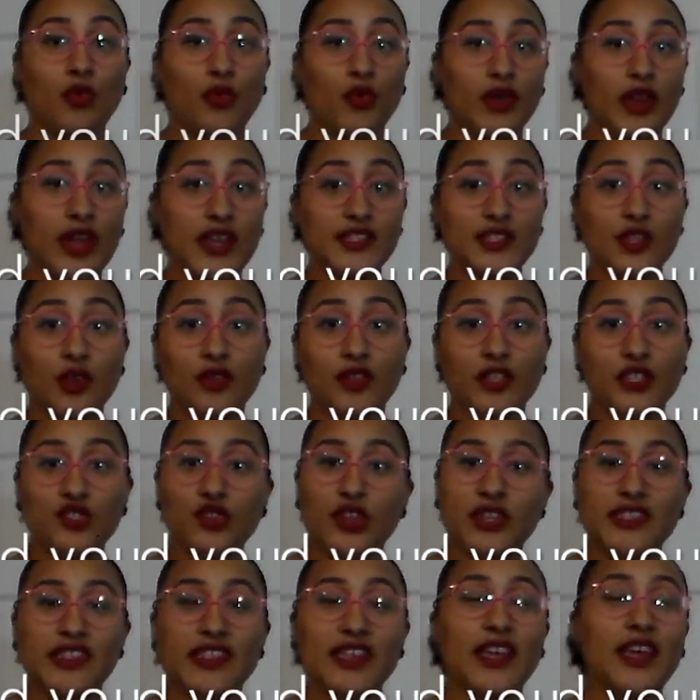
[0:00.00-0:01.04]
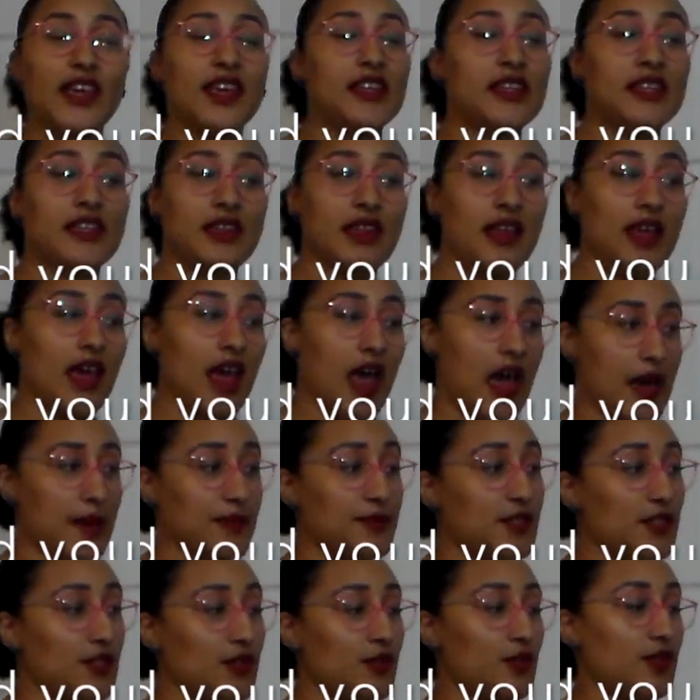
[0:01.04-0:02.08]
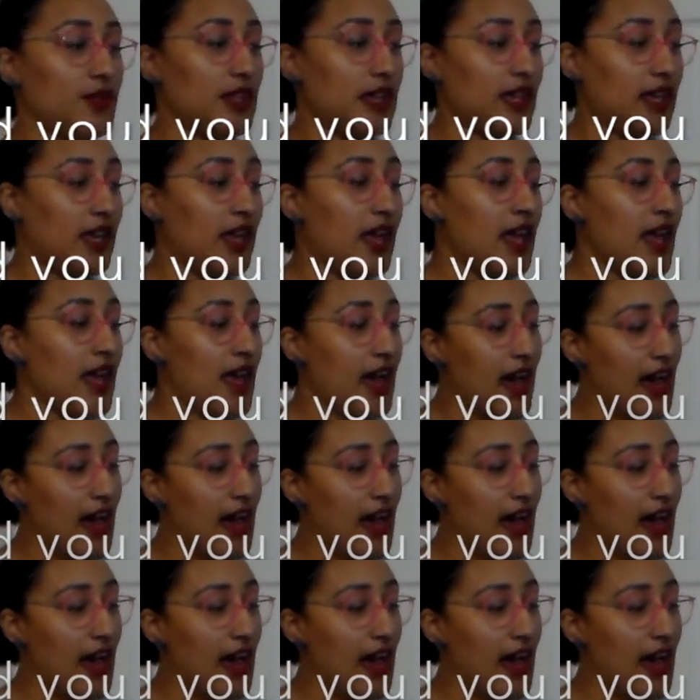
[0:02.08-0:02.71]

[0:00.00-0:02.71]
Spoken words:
Would I sew this dress again? Absolutely.